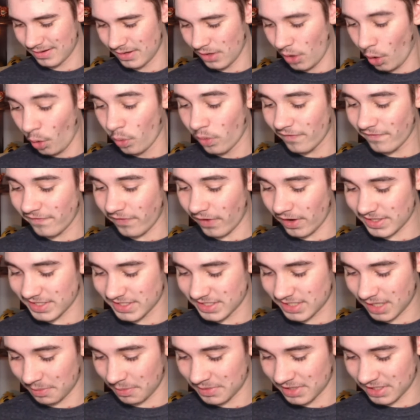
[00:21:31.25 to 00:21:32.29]
Oh, Foxy's
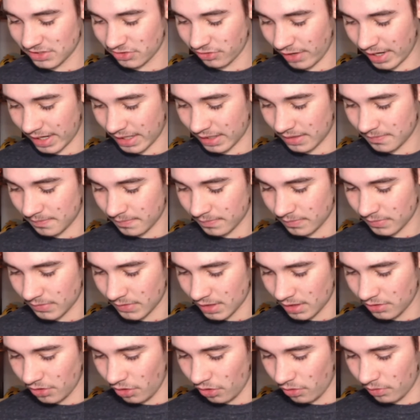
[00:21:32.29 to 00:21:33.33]
coming this way.
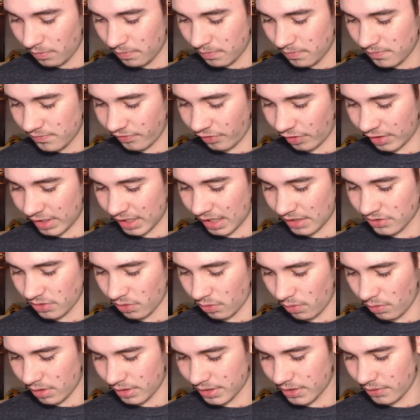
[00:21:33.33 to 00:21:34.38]
No, Freddy, I don't
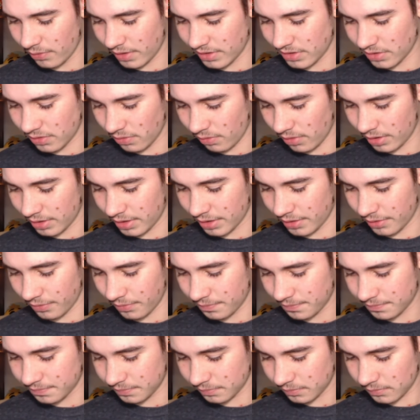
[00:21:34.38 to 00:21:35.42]
want you. I don't want you.
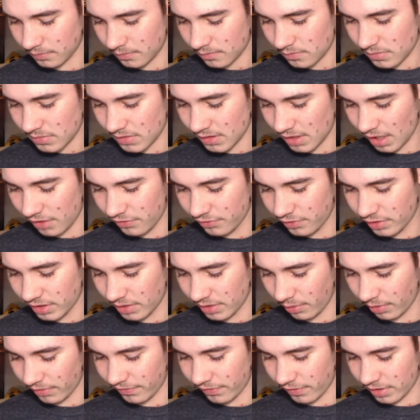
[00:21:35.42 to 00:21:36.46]
I really
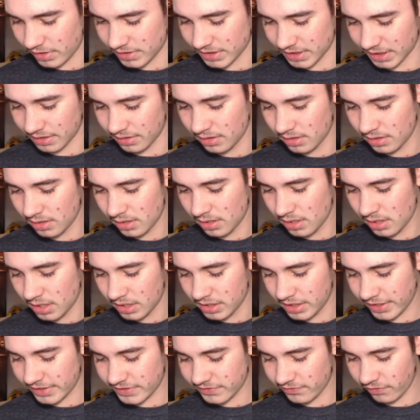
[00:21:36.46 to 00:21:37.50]
want Foxy.
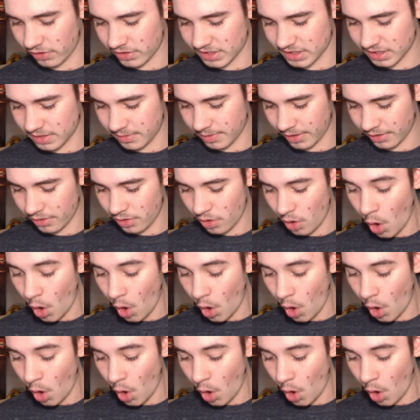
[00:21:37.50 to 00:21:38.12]
Yes, Foxy, come here.